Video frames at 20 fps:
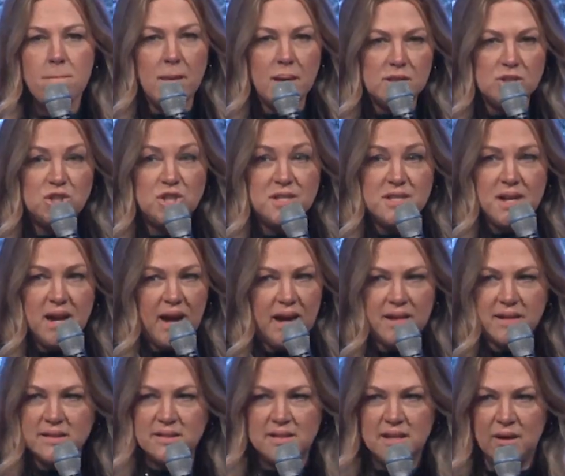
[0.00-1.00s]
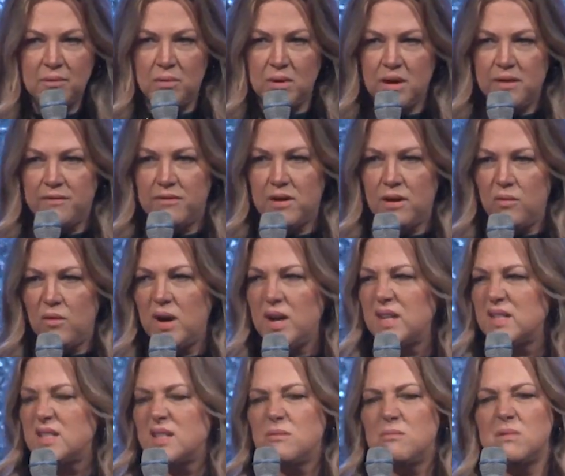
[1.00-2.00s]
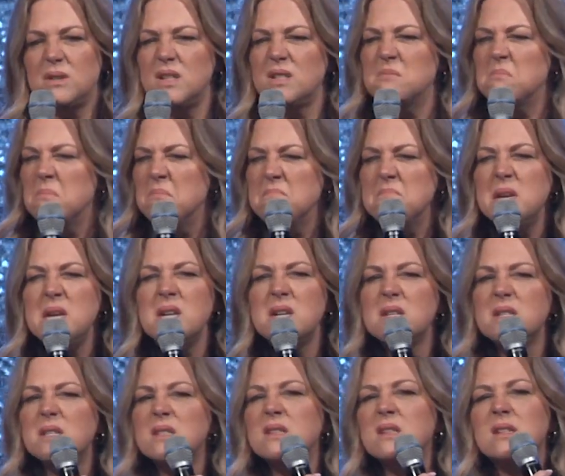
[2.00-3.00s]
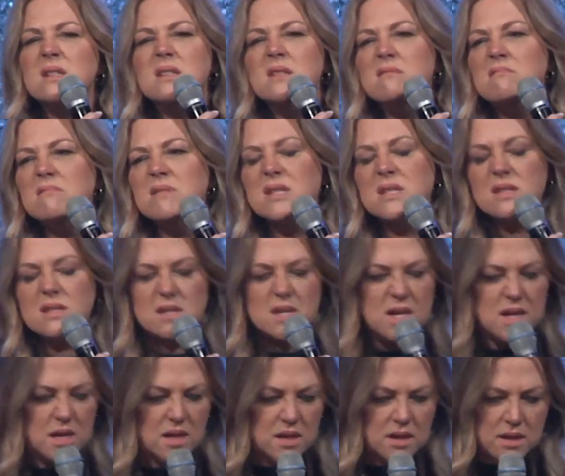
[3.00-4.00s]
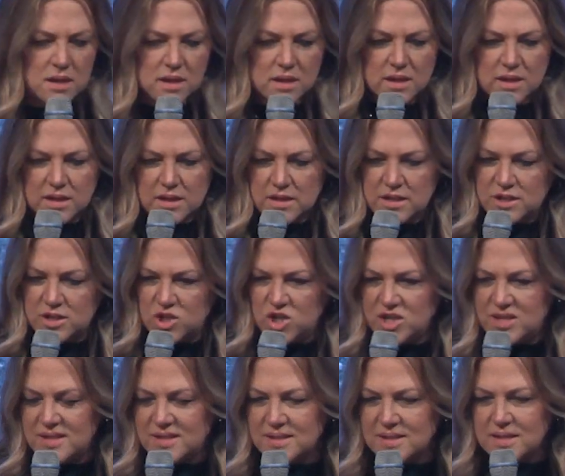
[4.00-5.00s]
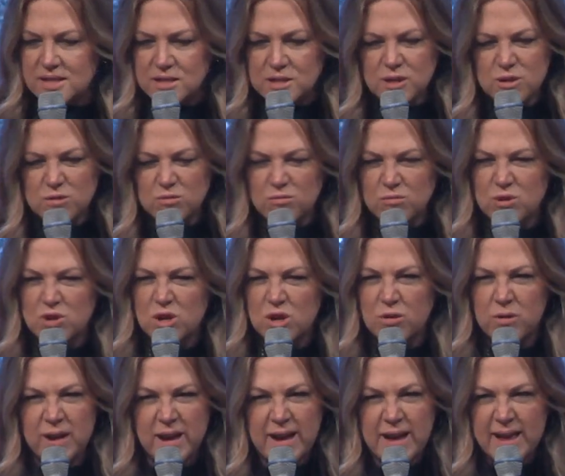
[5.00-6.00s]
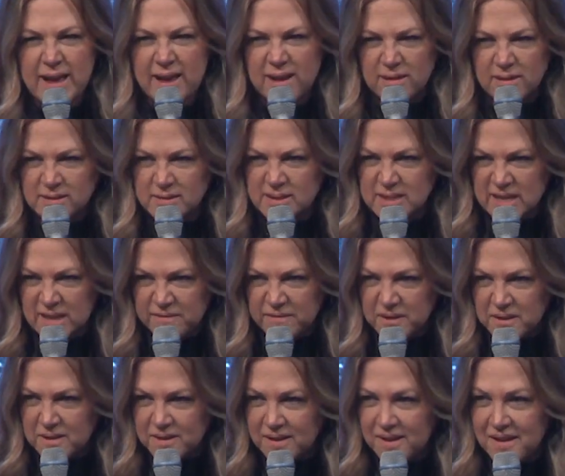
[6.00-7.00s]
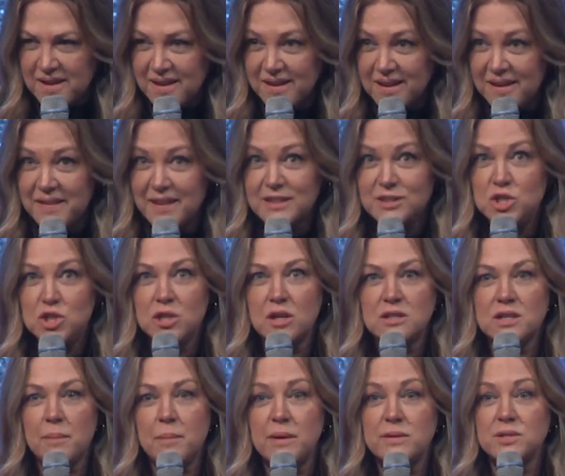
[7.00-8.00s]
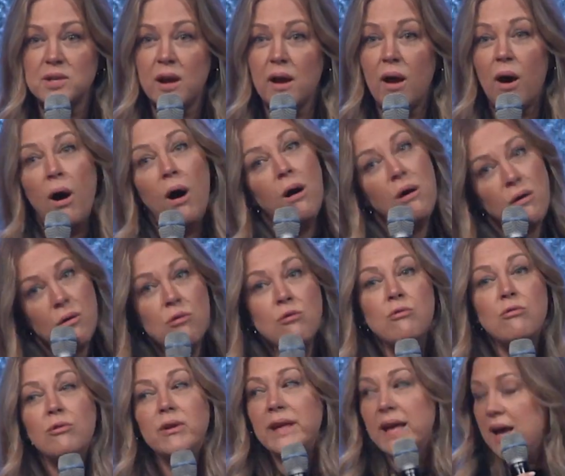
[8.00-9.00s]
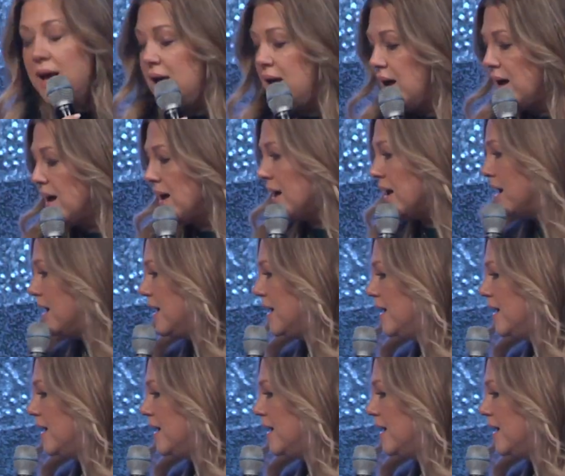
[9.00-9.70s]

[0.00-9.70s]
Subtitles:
She said, I can say whatever I want. I said, the meanest thing you can think. She said, you go to hell, devil. And then she looked up and I was like, oh, yeah.